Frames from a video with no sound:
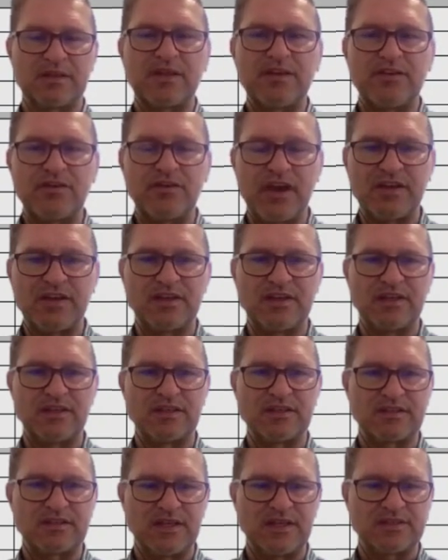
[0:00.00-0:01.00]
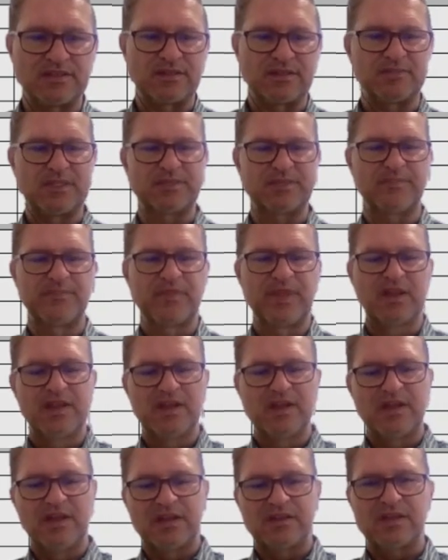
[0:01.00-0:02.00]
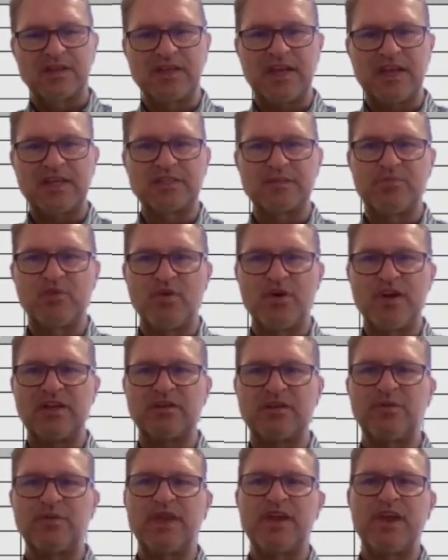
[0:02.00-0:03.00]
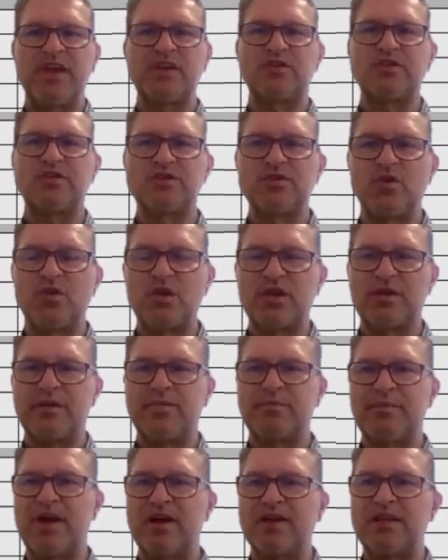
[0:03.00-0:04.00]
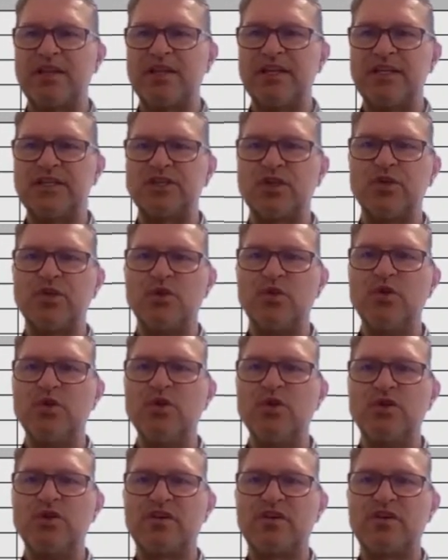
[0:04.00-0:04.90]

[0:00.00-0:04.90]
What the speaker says: creating this estimate. The next point we're going to talk about is who